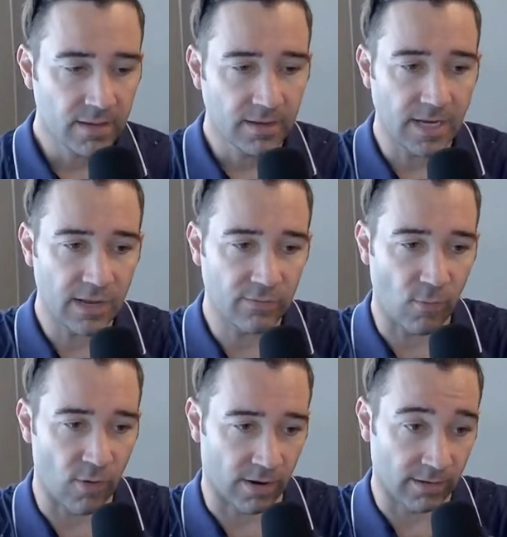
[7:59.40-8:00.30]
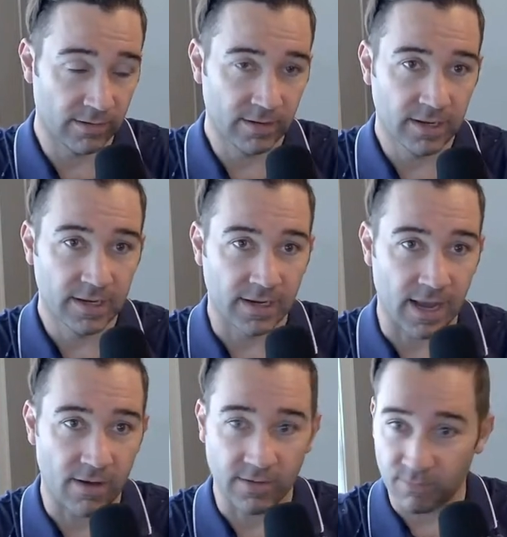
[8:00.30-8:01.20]
Day 4.
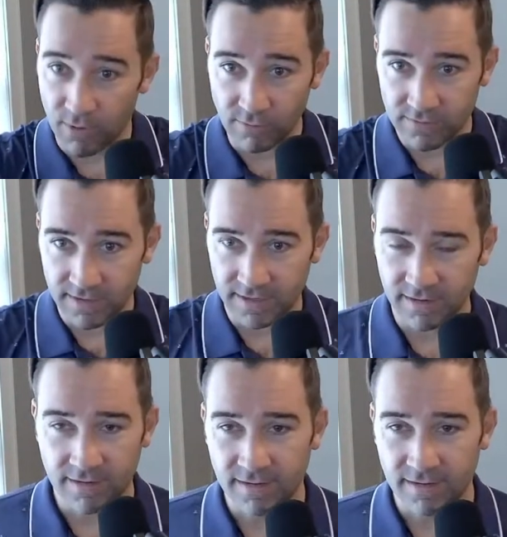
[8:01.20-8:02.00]
Now you posted,